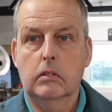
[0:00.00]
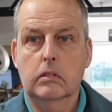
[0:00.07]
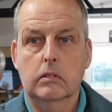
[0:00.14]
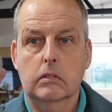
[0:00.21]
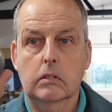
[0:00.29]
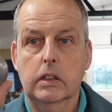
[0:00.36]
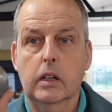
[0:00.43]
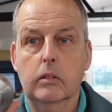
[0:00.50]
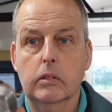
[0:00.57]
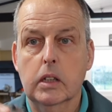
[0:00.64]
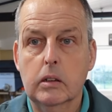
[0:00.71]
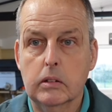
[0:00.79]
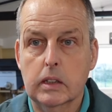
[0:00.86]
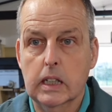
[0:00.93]
Well, we don't
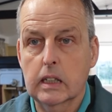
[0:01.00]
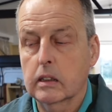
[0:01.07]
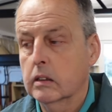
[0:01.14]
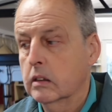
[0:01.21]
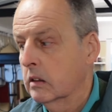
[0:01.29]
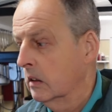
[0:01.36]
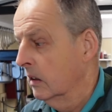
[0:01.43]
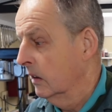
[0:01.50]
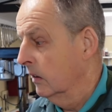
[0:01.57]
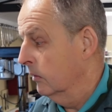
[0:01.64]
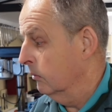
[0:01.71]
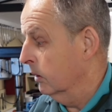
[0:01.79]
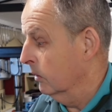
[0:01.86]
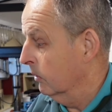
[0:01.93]
know that.
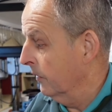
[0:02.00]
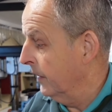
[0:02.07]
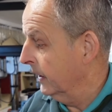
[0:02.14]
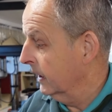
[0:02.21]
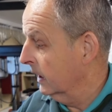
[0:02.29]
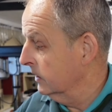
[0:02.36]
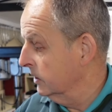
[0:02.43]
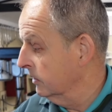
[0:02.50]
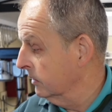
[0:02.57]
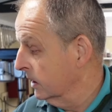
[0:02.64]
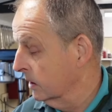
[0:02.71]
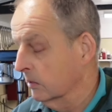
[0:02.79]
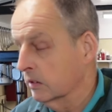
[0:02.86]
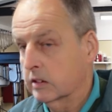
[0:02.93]
But one thing I do
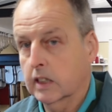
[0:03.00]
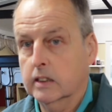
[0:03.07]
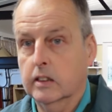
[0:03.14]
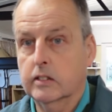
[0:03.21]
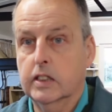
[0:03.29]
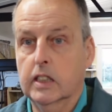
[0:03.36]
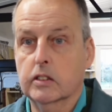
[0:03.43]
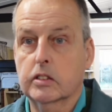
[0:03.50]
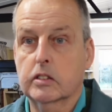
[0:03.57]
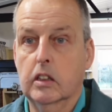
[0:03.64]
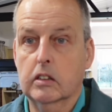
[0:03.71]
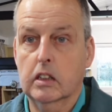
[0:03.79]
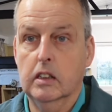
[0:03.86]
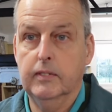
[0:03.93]
know is that the
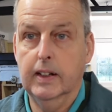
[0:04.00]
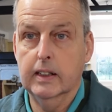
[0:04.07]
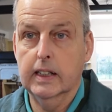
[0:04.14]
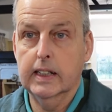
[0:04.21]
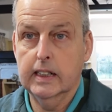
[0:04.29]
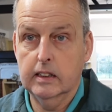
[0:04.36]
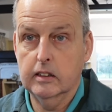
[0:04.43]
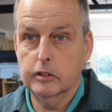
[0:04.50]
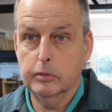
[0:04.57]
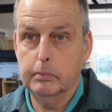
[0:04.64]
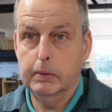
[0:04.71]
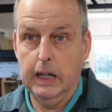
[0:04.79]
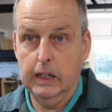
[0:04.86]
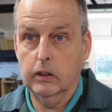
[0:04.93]
tailstock on my lathe is
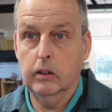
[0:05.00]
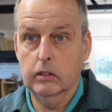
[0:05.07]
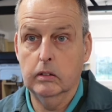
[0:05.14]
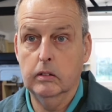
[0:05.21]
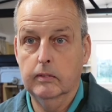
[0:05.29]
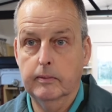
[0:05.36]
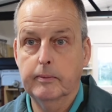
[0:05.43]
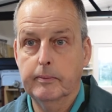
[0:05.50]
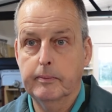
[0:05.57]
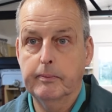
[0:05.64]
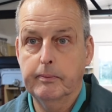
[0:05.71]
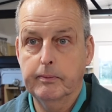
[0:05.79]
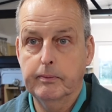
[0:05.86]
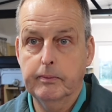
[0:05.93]
bang on.
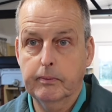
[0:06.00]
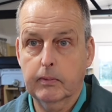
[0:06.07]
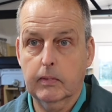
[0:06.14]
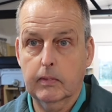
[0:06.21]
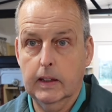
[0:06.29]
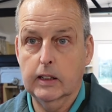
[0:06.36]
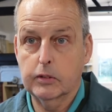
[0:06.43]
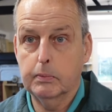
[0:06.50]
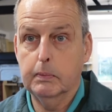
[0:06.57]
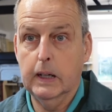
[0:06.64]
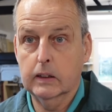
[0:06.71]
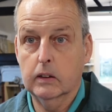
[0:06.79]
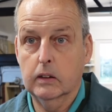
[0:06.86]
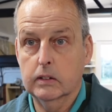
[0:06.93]
That's
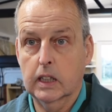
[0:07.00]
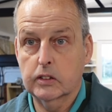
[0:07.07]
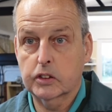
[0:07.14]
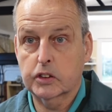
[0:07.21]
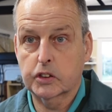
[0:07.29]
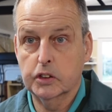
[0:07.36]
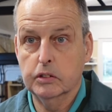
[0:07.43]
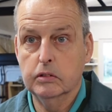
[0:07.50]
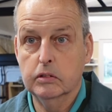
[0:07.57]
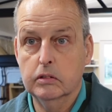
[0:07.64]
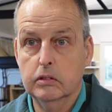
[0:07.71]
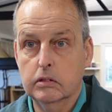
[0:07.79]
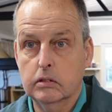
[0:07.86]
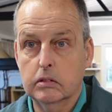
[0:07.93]
bang on, that's true.
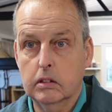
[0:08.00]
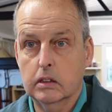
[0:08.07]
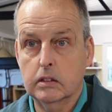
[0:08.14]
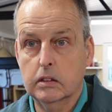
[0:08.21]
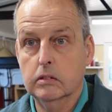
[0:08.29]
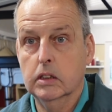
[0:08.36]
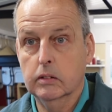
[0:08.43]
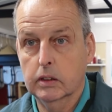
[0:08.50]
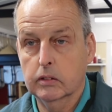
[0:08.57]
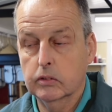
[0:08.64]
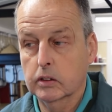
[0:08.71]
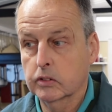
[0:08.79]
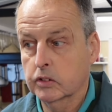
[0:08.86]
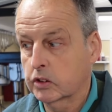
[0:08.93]
I do know it
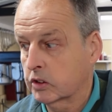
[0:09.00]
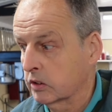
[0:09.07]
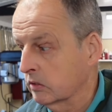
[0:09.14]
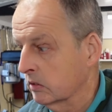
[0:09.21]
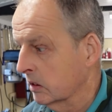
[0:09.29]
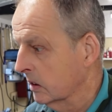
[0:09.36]
runs true.